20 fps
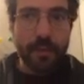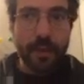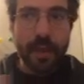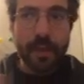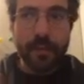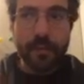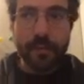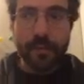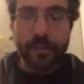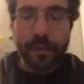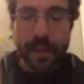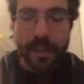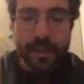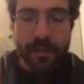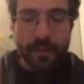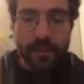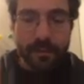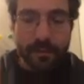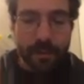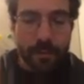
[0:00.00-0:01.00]
have
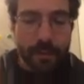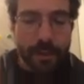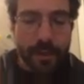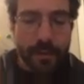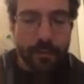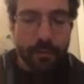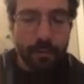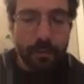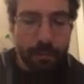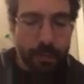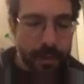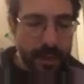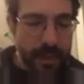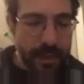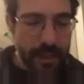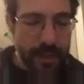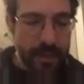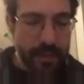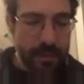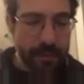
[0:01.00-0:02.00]
had very strong
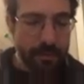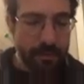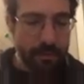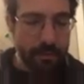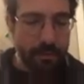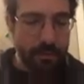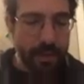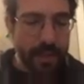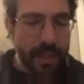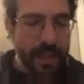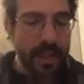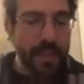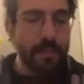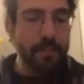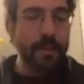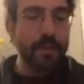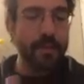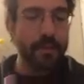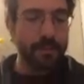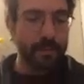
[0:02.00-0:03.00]
policies to
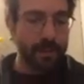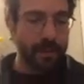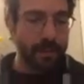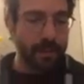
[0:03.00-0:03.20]
enable